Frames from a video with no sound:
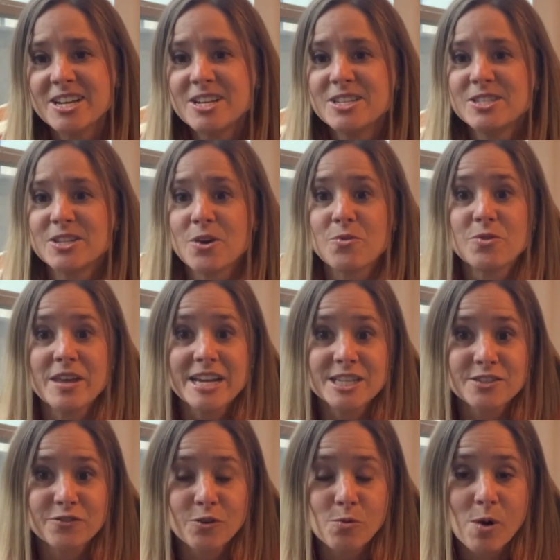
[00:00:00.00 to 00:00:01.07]
So
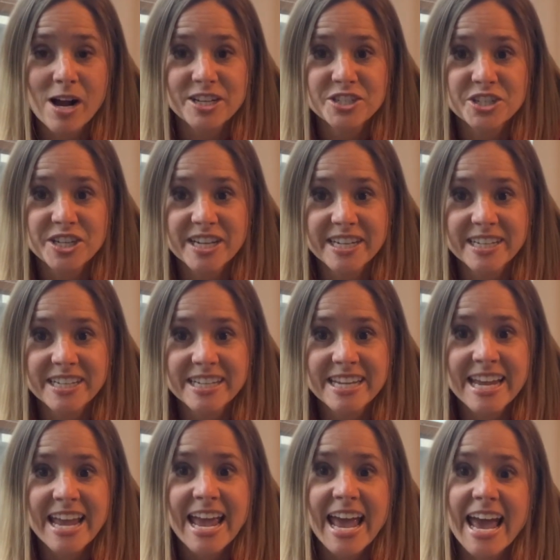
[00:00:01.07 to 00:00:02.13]
thanks for watching.
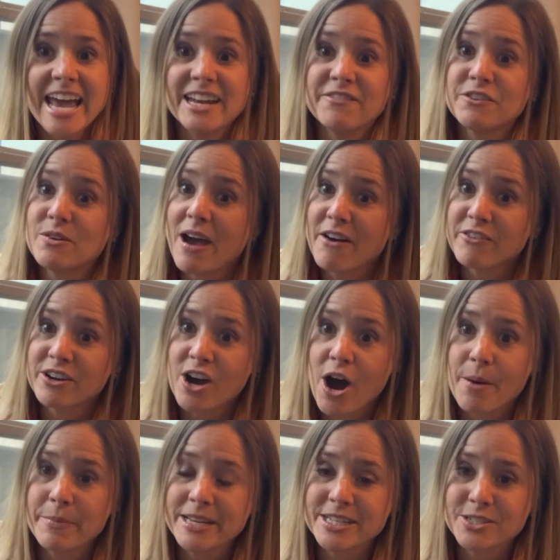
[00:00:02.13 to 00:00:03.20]
And if you have a
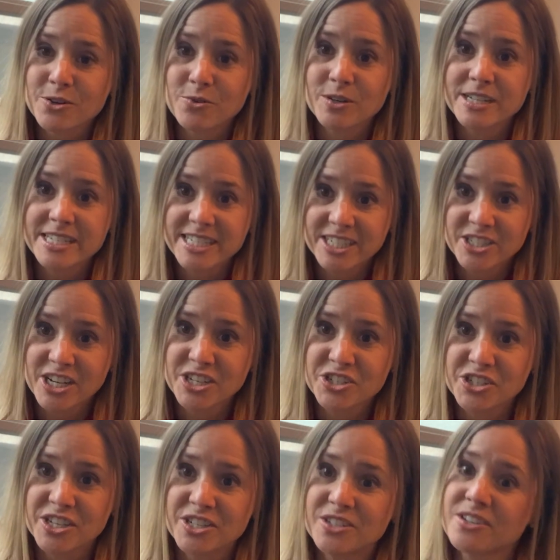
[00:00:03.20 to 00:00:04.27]
comment or a
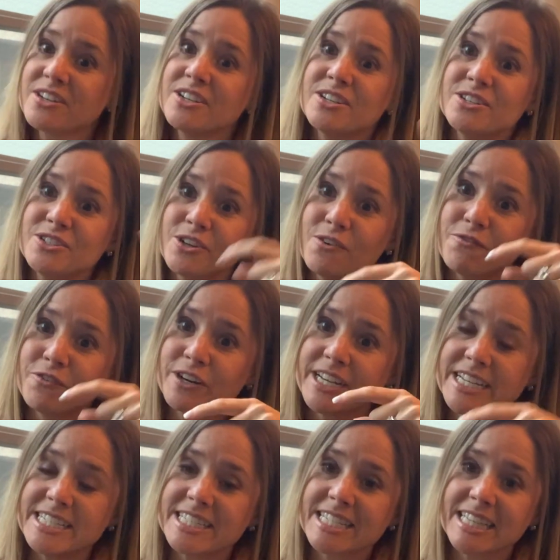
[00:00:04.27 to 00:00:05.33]
suggestion, don't
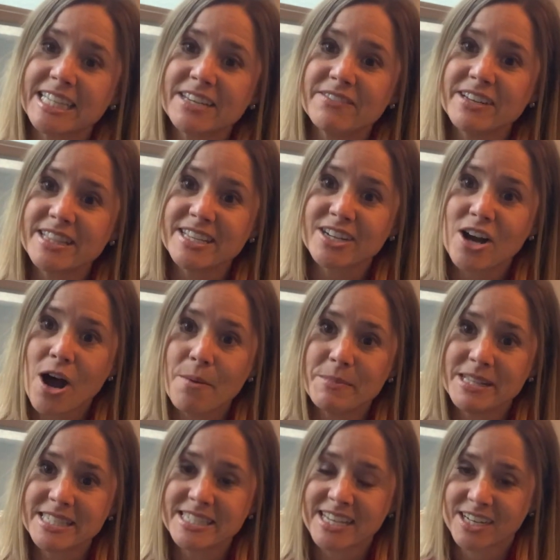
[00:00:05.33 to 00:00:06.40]
forget to leave it in the
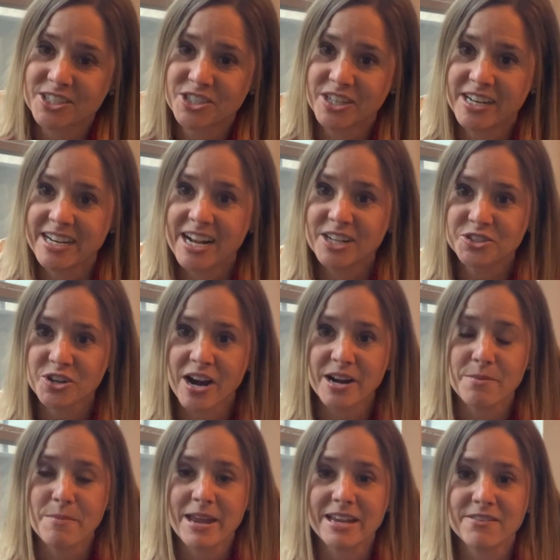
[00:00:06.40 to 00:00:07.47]
comment section and I'll try to
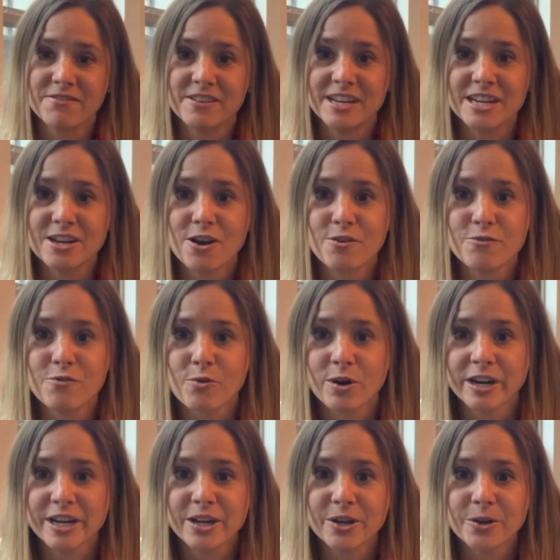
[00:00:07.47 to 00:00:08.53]
make a video for
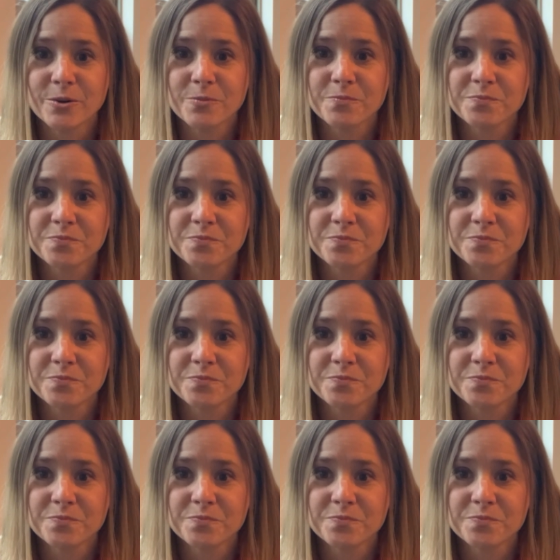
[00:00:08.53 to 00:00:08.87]
you.